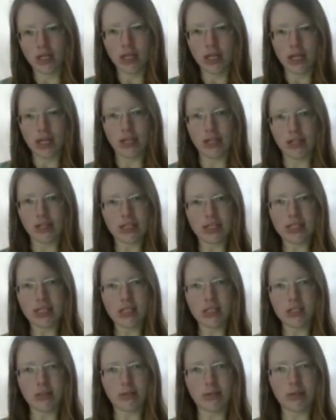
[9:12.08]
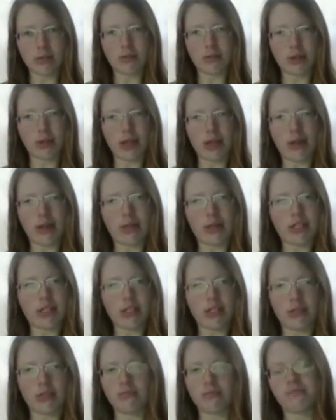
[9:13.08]
And you can see so much more that way
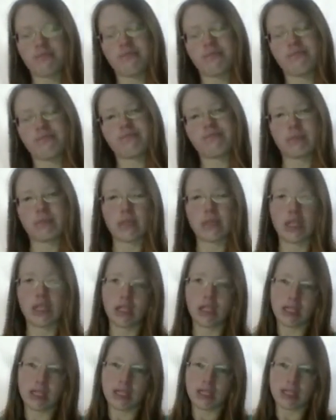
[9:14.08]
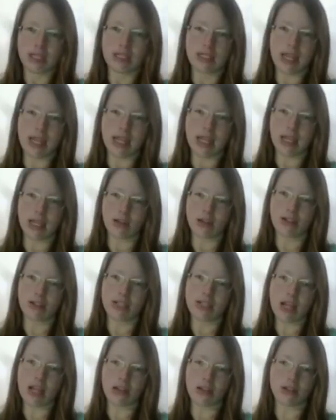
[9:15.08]
too. Staying in a
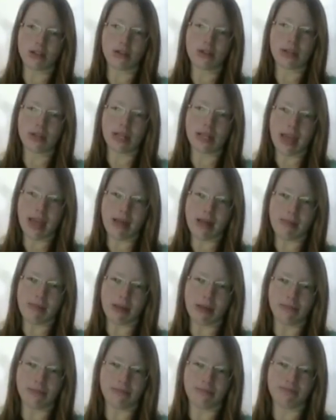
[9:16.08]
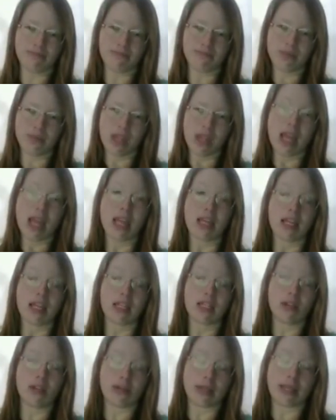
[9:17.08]
hotel or going camping?
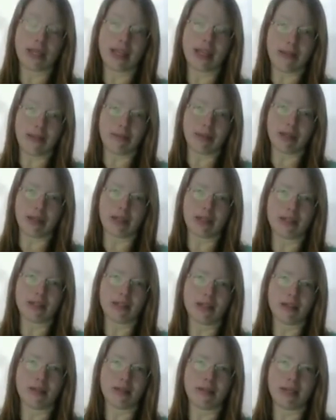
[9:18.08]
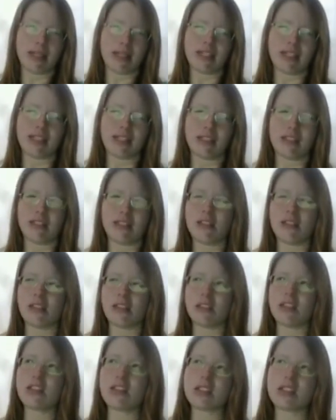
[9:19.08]
Going camping. I mean,
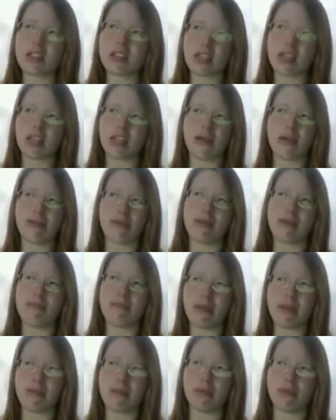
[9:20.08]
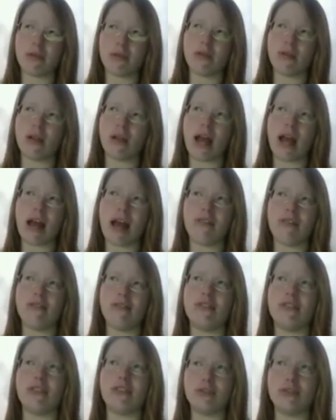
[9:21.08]
just think how many people have
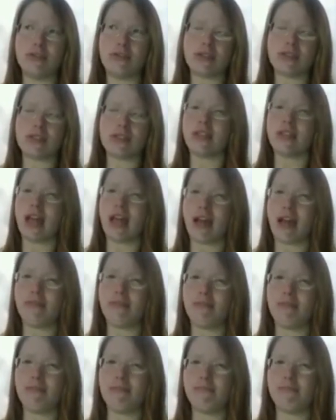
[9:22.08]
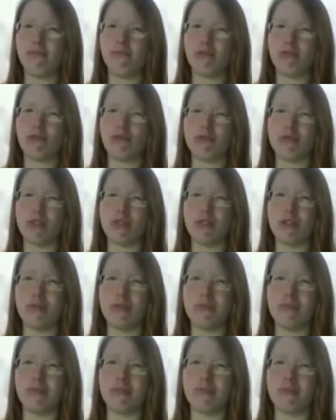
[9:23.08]
used that room.
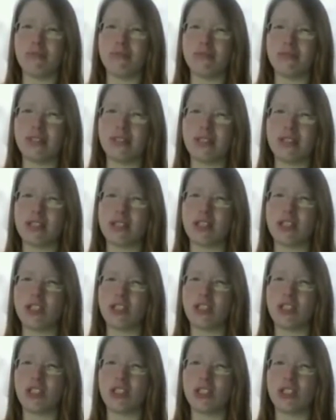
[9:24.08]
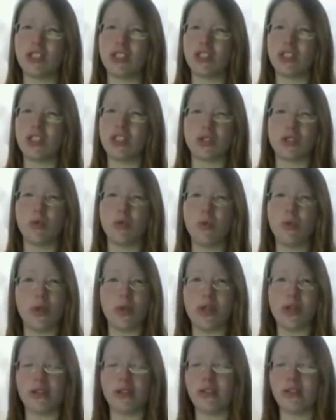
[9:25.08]
That's just weird.